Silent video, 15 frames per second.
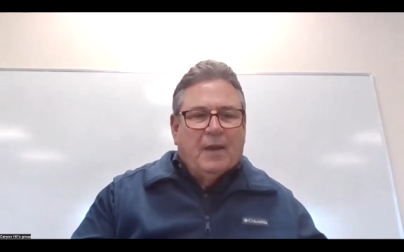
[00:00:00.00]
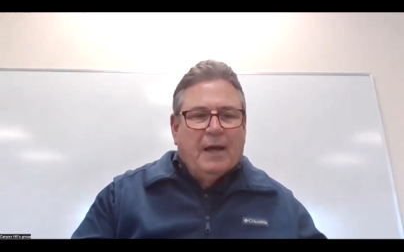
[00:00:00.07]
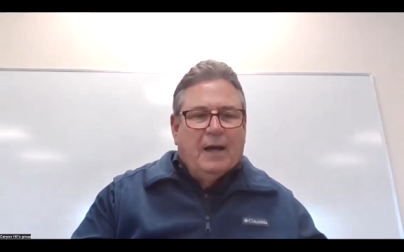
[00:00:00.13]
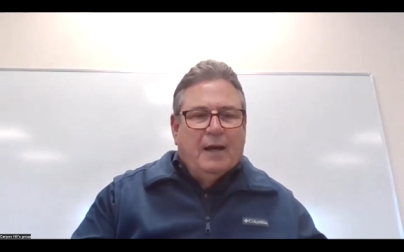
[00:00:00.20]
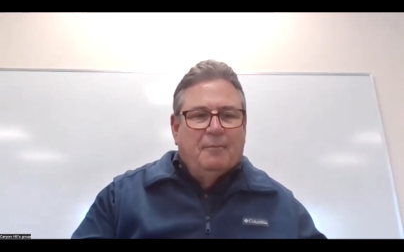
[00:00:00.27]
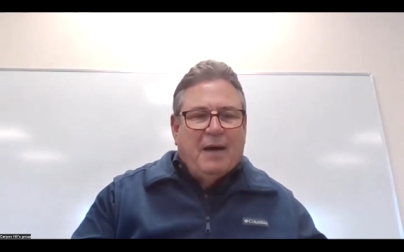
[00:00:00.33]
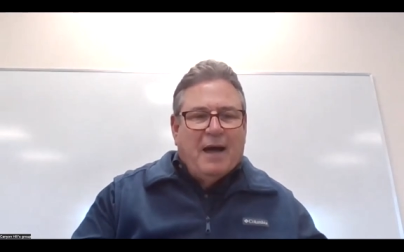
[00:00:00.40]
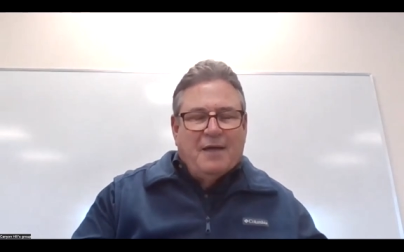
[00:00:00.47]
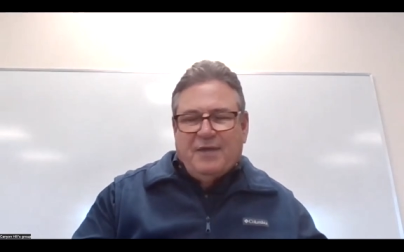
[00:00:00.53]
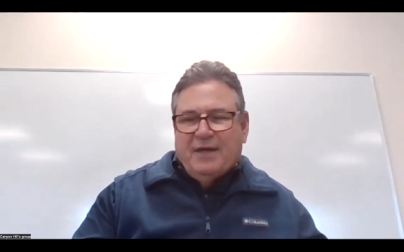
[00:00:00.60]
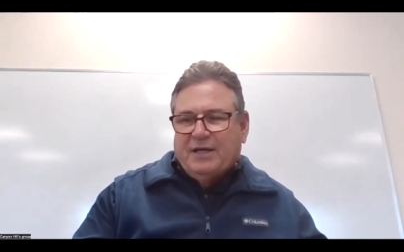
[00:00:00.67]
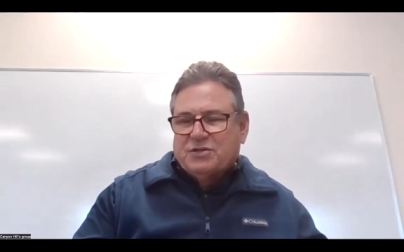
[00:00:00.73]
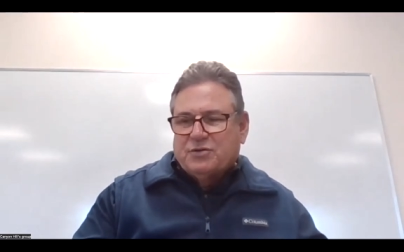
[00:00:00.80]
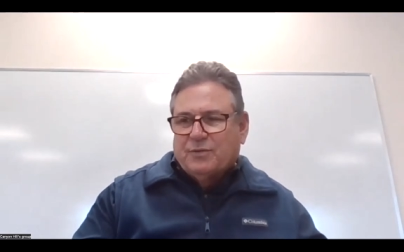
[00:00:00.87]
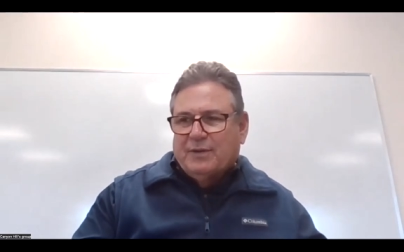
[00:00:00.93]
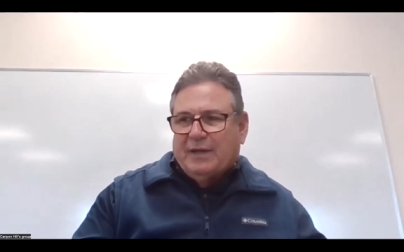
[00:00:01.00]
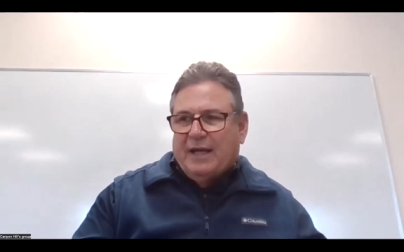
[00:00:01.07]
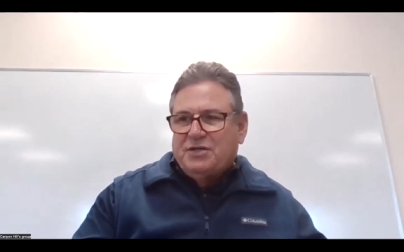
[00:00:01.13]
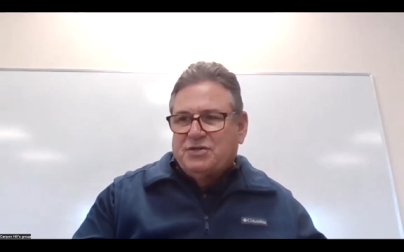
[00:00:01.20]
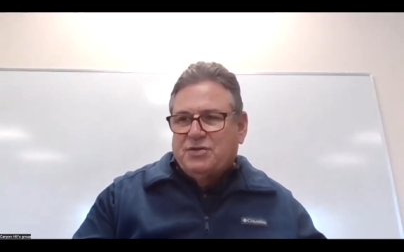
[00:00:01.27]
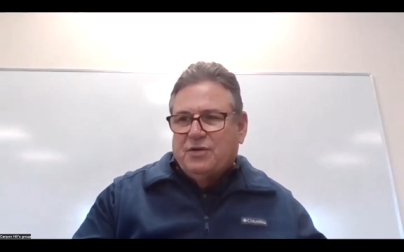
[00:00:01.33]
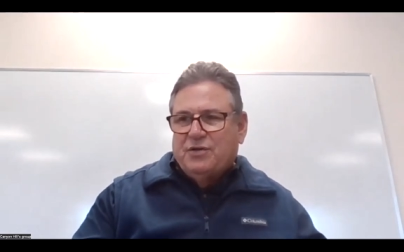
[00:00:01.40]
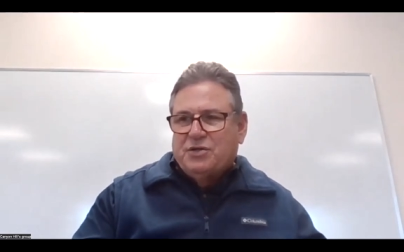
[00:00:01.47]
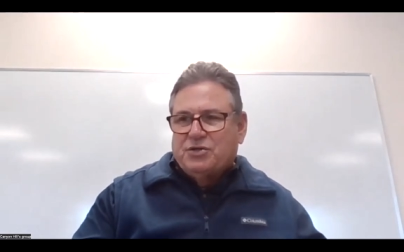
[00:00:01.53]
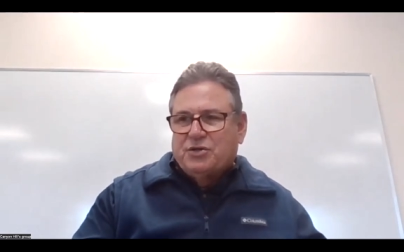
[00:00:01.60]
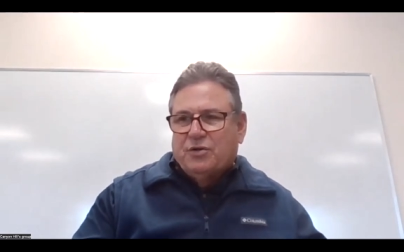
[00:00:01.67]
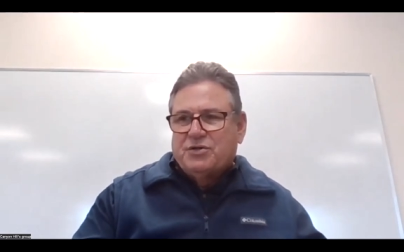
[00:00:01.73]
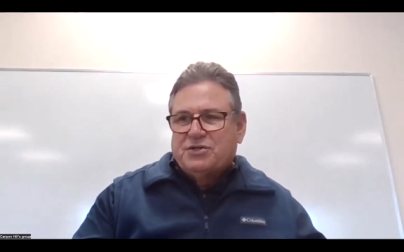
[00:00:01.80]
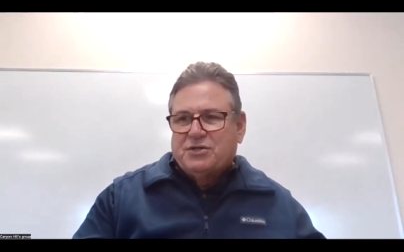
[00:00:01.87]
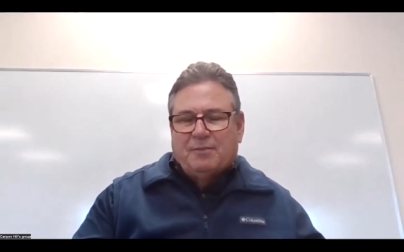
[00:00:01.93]
Um, I think it relates to the
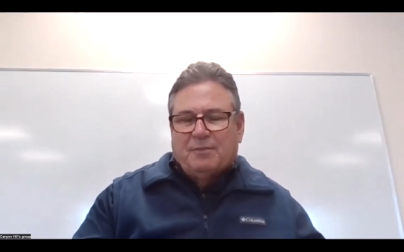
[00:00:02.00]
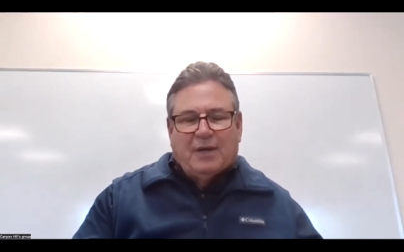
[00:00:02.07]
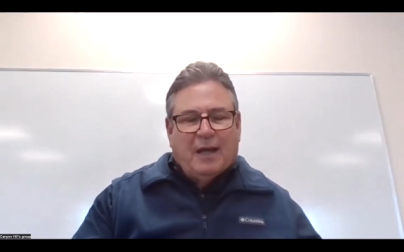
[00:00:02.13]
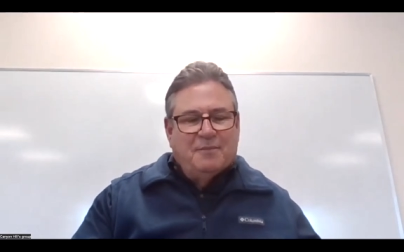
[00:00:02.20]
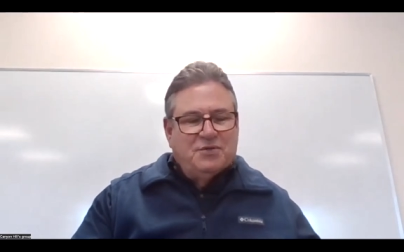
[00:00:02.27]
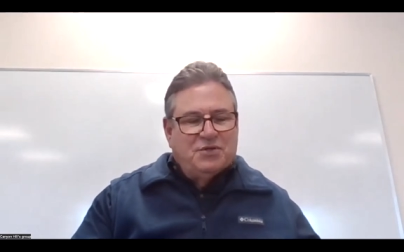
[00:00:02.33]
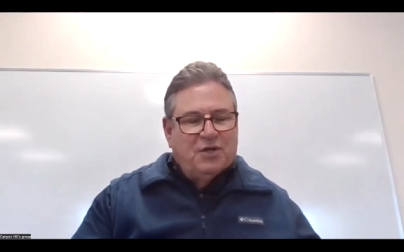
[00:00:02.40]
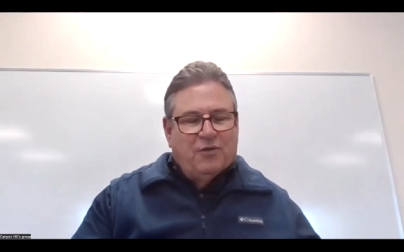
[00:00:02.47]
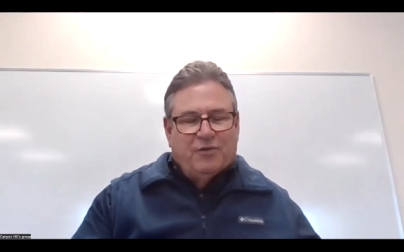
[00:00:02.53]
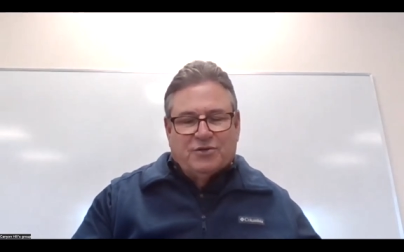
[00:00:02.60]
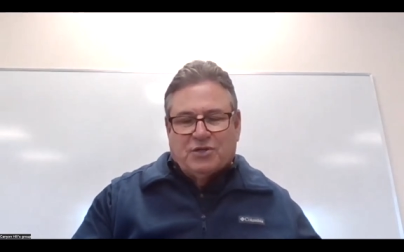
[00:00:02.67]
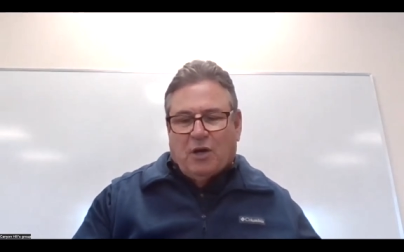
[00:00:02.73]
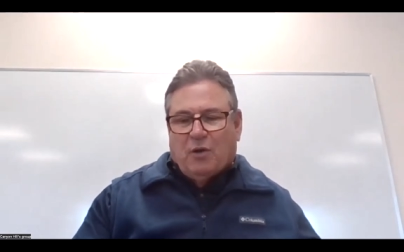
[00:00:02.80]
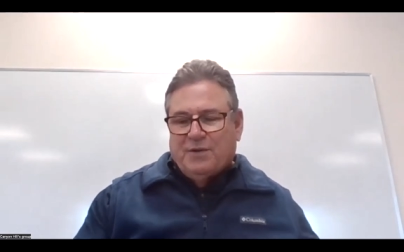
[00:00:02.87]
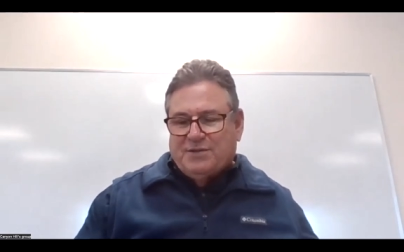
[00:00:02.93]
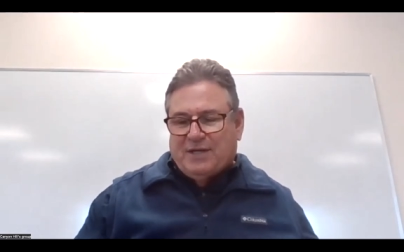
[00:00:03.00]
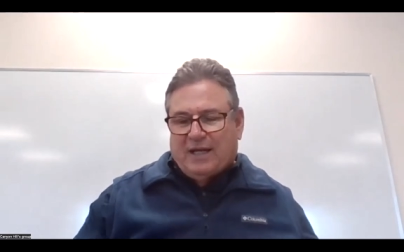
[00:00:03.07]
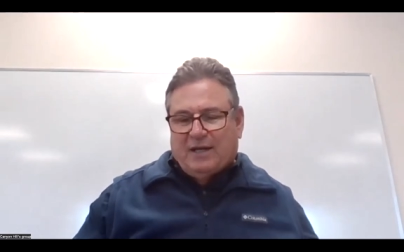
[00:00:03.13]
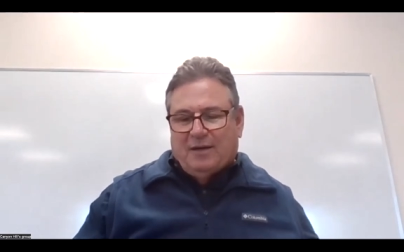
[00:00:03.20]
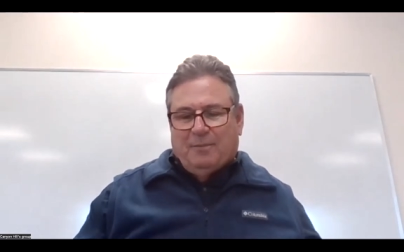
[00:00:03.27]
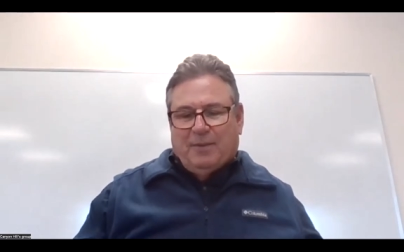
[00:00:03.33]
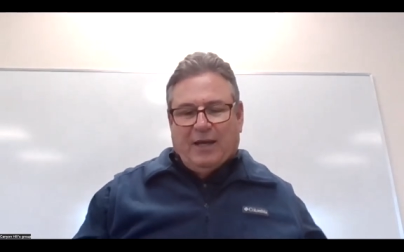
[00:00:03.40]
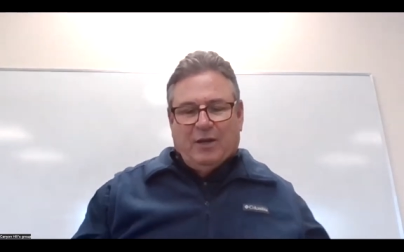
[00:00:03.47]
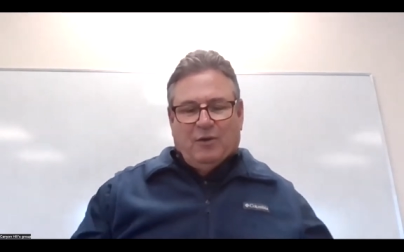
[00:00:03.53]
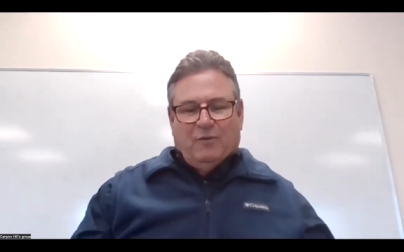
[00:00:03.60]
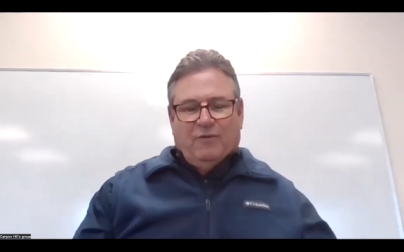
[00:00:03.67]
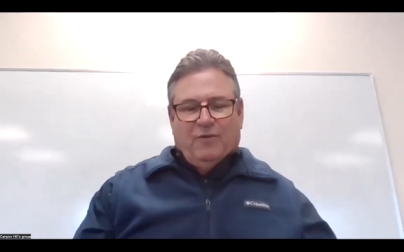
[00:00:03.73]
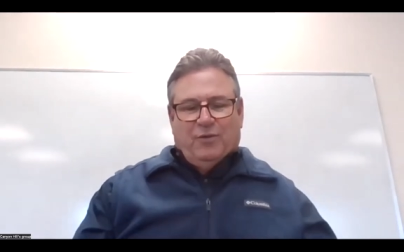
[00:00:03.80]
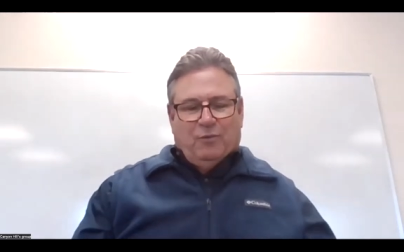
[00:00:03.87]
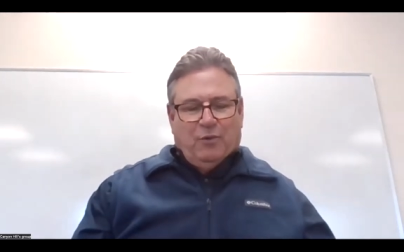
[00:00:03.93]
church sometimes, you know, there's always that debate
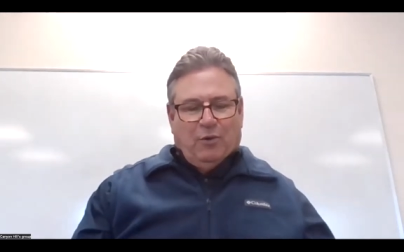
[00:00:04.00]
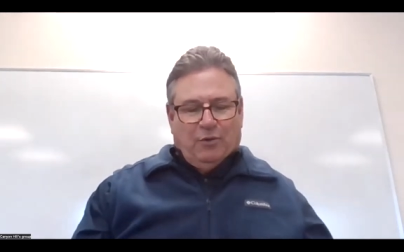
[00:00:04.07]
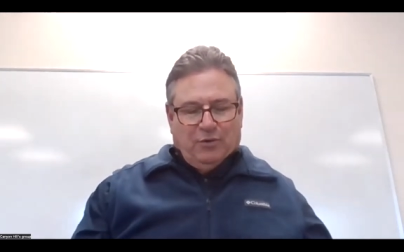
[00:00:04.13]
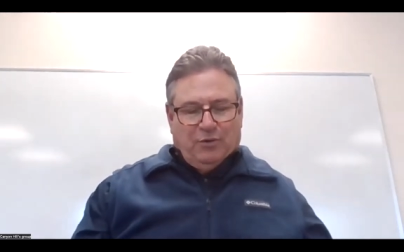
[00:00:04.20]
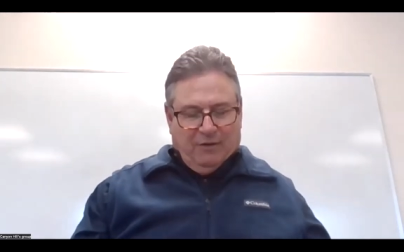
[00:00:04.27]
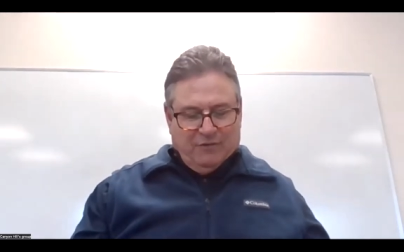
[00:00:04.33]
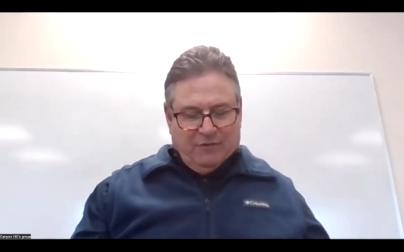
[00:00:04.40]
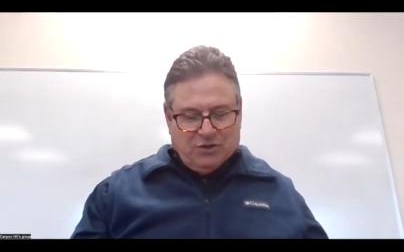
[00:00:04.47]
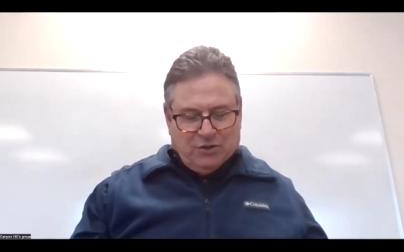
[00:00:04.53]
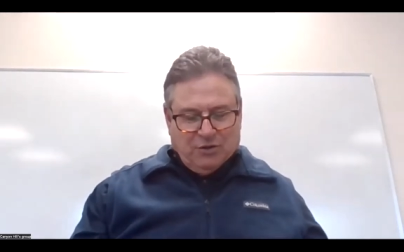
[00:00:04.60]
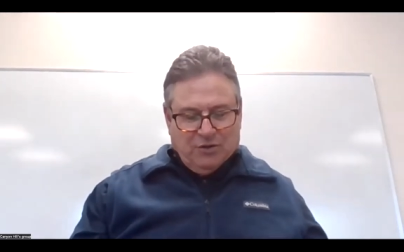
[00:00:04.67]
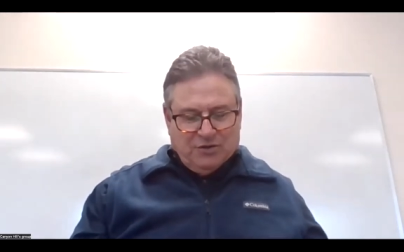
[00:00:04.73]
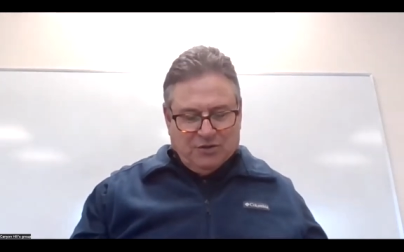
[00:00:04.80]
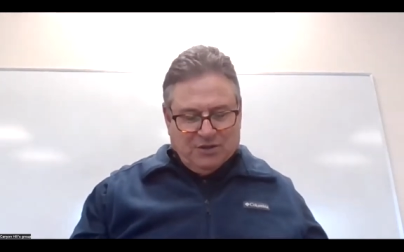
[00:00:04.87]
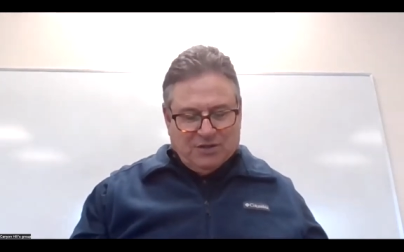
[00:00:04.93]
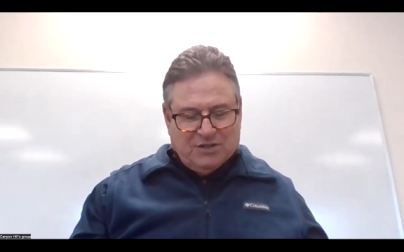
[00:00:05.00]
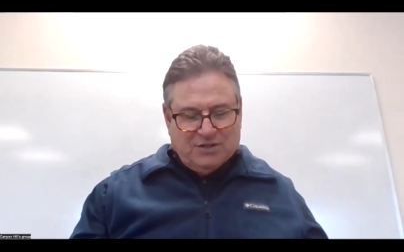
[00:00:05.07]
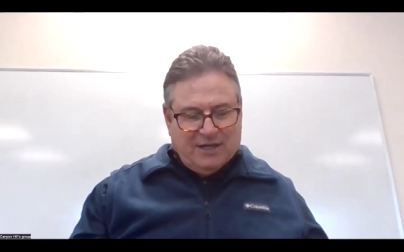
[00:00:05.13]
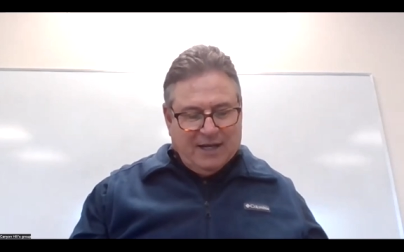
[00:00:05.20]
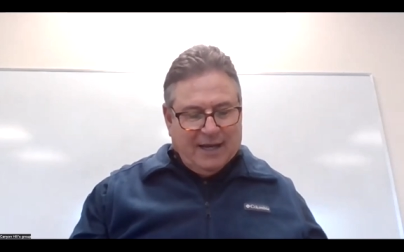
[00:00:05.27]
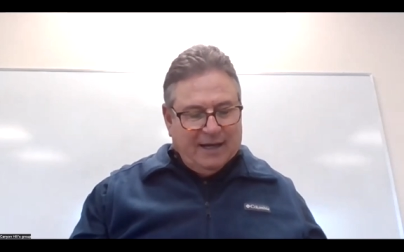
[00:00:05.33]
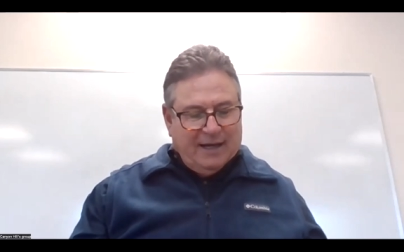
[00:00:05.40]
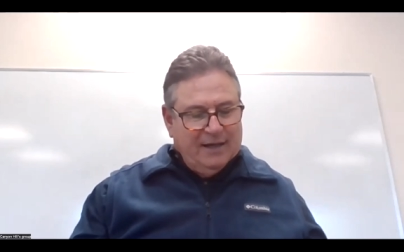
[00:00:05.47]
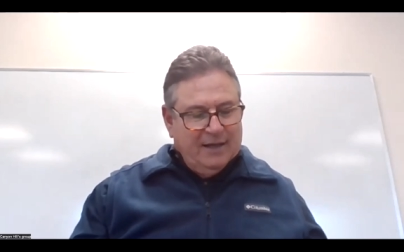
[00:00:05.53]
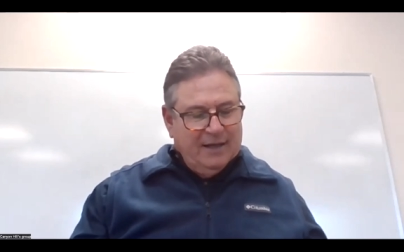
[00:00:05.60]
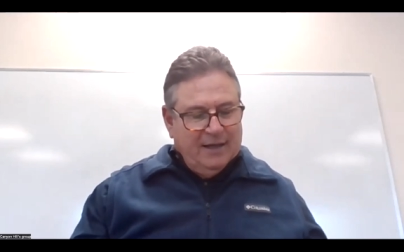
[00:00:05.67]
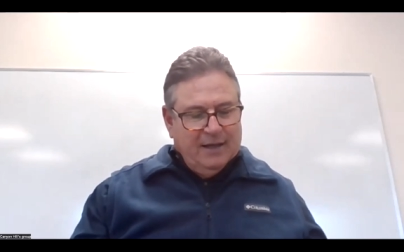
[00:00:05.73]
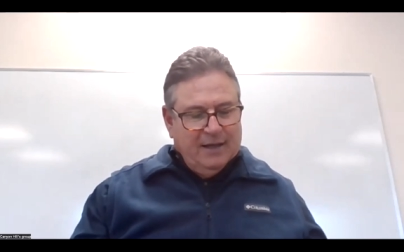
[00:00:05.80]
over the role of church and state.